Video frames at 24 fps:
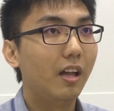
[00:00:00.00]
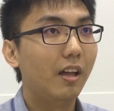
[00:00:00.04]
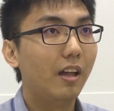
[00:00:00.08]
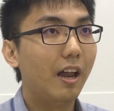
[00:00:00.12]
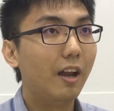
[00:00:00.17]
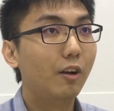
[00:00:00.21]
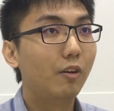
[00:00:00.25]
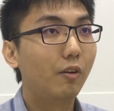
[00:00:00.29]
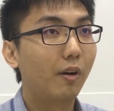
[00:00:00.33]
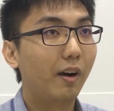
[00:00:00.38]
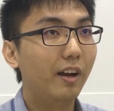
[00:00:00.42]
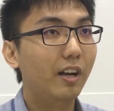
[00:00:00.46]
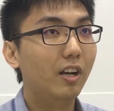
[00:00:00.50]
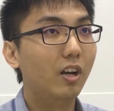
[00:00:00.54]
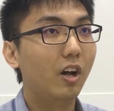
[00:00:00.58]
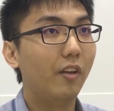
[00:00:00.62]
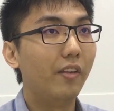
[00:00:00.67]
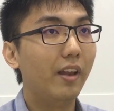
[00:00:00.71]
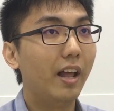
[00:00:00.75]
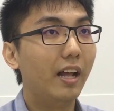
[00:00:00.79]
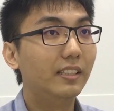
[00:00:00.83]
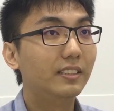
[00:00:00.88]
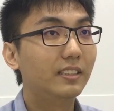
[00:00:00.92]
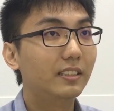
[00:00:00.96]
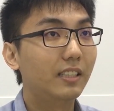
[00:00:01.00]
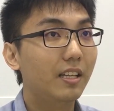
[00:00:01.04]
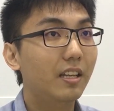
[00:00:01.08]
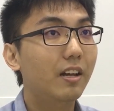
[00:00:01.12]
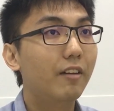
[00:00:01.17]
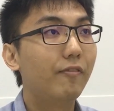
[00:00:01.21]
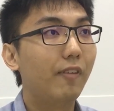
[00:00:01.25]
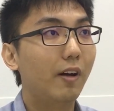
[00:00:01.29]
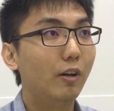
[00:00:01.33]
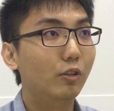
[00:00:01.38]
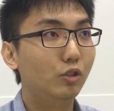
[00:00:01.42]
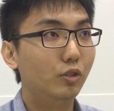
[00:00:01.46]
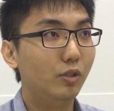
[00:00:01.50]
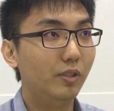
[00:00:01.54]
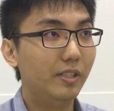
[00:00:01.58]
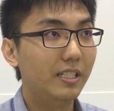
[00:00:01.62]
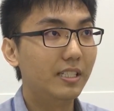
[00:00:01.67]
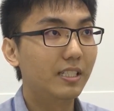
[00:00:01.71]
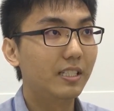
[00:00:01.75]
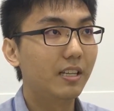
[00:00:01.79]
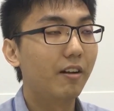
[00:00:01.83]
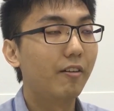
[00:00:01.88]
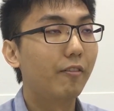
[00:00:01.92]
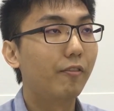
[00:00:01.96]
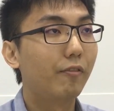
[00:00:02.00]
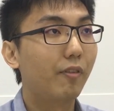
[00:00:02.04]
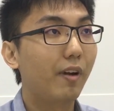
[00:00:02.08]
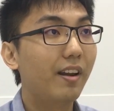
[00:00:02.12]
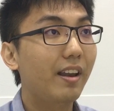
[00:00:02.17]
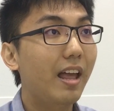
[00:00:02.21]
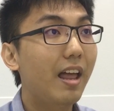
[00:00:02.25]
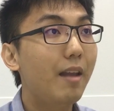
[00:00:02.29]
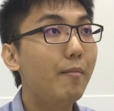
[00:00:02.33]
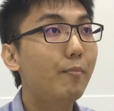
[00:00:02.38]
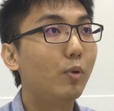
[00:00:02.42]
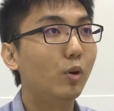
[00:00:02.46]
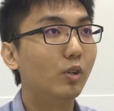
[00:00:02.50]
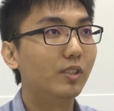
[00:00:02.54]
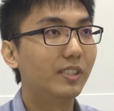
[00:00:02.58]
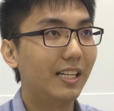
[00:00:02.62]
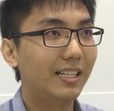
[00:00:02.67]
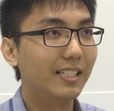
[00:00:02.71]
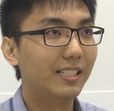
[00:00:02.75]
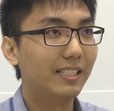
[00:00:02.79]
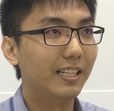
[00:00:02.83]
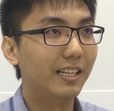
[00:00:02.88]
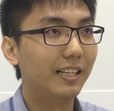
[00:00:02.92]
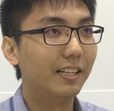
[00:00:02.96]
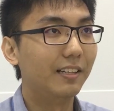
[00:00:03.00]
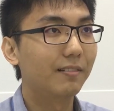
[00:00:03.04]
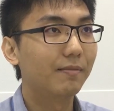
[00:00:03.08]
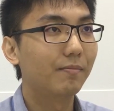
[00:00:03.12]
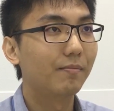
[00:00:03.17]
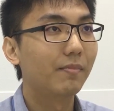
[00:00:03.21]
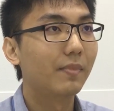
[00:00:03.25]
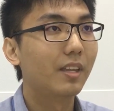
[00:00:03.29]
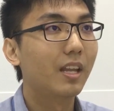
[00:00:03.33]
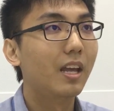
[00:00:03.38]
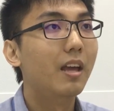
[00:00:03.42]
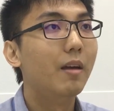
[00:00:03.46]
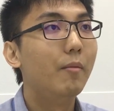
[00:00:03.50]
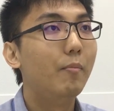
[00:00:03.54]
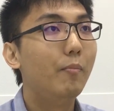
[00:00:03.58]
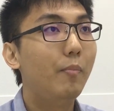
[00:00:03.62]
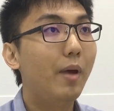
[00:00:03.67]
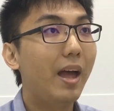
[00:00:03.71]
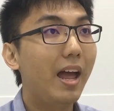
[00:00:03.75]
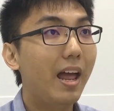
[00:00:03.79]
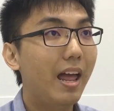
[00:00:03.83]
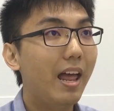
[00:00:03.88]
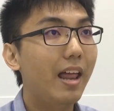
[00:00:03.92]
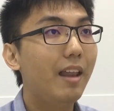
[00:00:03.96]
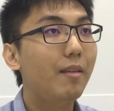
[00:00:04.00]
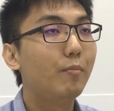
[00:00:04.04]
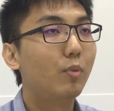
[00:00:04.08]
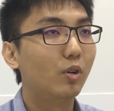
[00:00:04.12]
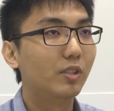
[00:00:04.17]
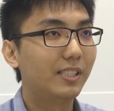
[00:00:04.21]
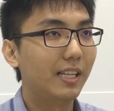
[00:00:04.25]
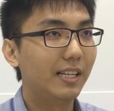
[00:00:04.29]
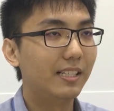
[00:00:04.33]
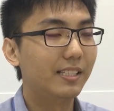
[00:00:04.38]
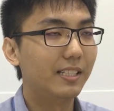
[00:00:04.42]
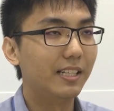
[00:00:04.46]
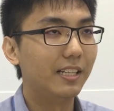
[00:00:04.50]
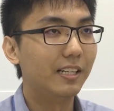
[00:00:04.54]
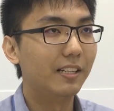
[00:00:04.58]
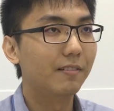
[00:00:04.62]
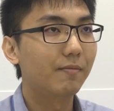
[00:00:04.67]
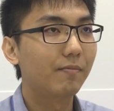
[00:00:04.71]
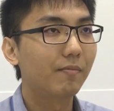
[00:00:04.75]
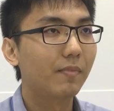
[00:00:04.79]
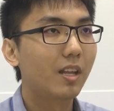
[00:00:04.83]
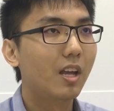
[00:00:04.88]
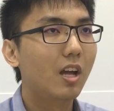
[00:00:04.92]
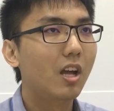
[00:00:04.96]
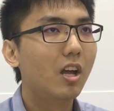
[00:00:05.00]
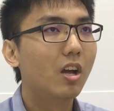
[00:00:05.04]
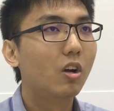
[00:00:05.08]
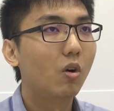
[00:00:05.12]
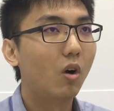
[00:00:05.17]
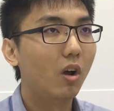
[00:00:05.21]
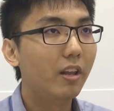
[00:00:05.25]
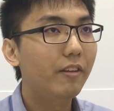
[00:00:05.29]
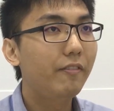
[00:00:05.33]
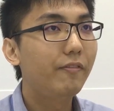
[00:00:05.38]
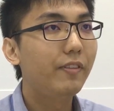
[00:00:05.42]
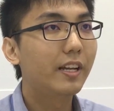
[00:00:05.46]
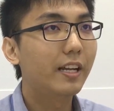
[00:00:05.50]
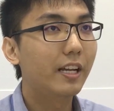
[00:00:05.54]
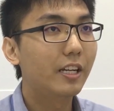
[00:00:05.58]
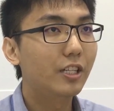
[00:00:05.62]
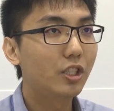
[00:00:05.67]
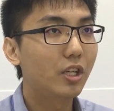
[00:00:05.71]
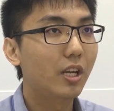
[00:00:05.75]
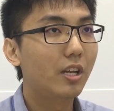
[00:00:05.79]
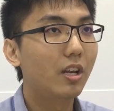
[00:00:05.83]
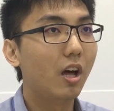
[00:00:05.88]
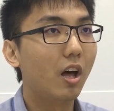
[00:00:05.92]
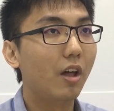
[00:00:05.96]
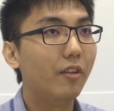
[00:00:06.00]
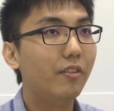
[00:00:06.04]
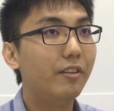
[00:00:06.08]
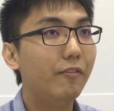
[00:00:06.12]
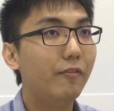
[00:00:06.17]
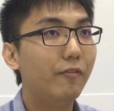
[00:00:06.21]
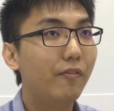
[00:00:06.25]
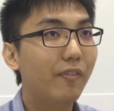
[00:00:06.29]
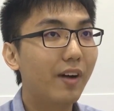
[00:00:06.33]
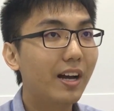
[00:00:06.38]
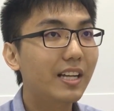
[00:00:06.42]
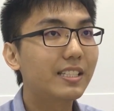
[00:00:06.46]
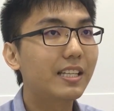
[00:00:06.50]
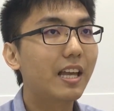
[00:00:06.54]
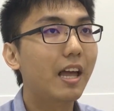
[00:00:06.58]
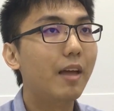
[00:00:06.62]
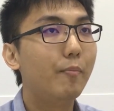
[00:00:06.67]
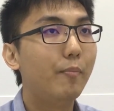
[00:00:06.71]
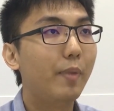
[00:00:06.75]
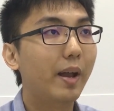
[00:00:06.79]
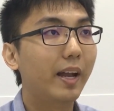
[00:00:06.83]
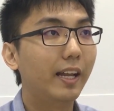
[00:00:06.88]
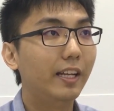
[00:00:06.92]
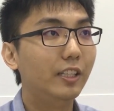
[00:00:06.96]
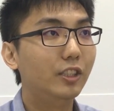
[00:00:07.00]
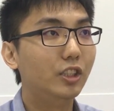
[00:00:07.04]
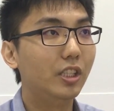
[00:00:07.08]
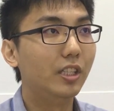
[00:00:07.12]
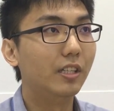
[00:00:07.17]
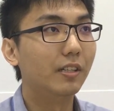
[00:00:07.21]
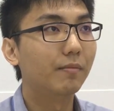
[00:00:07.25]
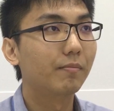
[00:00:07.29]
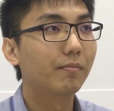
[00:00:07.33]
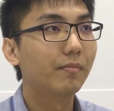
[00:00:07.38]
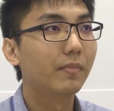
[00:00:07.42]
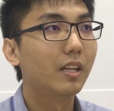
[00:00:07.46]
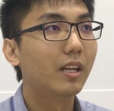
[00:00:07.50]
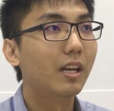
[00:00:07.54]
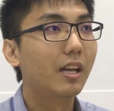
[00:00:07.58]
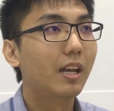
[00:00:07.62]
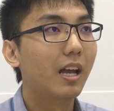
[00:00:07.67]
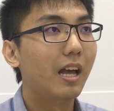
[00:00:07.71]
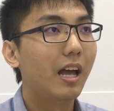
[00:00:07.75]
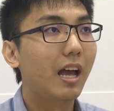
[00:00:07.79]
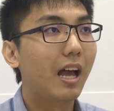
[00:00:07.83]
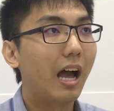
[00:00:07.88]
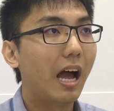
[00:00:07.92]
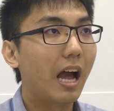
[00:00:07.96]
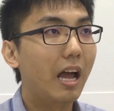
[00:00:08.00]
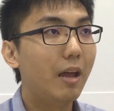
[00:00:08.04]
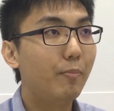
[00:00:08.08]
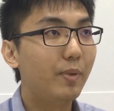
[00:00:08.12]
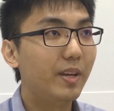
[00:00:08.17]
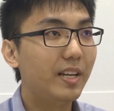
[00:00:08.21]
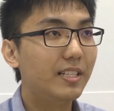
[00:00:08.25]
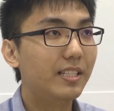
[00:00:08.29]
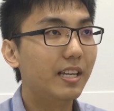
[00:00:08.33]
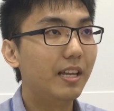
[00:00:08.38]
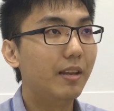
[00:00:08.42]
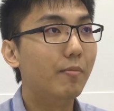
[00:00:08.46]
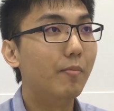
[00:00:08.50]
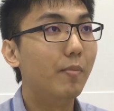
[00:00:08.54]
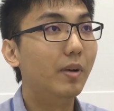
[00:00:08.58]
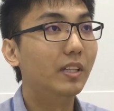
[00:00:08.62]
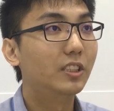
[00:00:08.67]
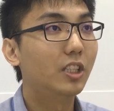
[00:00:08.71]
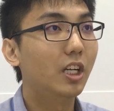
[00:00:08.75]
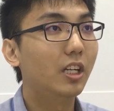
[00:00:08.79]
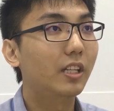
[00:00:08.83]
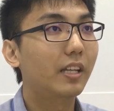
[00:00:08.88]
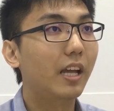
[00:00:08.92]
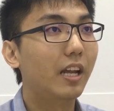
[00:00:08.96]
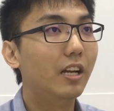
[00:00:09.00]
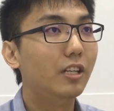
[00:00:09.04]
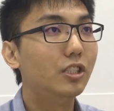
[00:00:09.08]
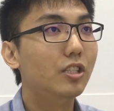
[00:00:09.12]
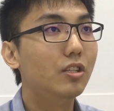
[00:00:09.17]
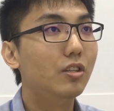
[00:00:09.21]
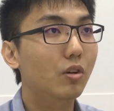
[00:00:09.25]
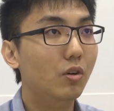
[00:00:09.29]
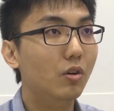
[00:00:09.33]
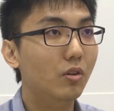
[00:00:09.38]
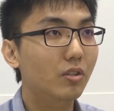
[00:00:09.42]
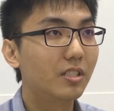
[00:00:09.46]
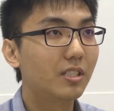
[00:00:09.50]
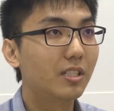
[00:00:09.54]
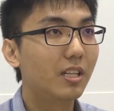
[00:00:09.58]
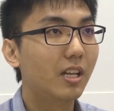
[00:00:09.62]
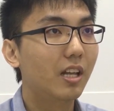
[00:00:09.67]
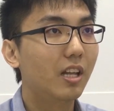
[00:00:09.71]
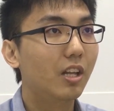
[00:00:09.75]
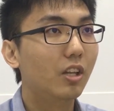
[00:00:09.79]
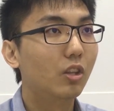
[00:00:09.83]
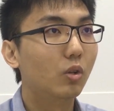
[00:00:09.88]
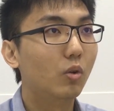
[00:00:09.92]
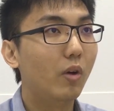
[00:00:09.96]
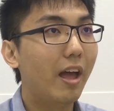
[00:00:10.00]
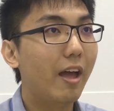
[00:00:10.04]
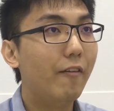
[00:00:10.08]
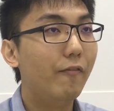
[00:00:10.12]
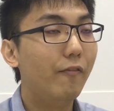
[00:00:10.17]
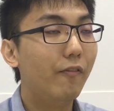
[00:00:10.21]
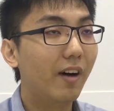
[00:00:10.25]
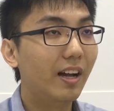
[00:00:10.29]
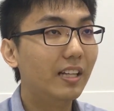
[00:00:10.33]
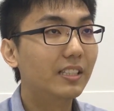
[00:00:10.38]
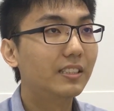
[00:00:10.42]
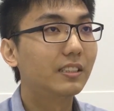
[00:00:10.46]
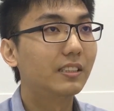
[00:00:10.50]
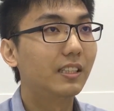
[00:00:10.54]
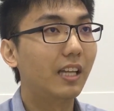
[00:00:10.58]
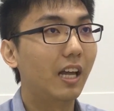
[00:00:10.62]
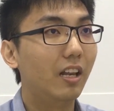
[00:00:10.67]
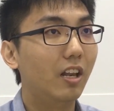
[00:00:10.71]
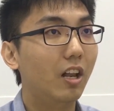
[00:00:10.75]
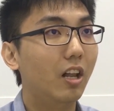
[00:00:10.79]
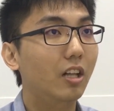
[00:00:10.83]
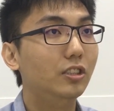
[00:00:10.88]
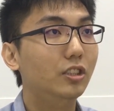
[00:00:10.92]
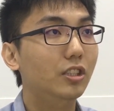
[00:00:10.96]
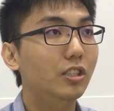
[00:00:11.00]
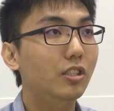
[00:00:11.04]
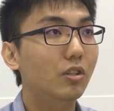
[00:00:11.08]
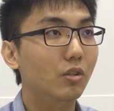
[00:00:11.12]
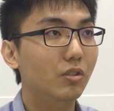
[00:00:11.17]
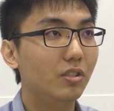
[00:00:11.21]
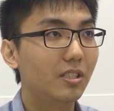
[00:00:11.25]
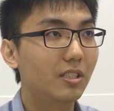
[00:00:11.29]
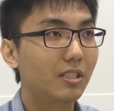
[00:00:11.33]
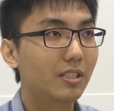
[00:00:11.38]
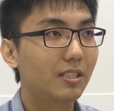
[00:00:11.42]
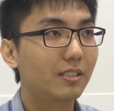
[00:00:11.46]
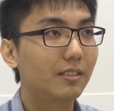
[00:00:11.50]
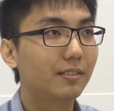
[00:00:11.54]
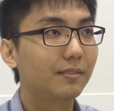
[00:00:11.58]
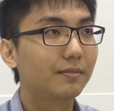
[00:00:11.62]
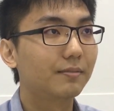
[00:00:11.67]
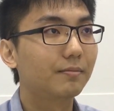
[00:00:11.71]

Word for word: inquiring on external foundries, front-end processing, back-end processing, qualification on device and packaging, IPs in mature technology nodes to advanced technology nodes.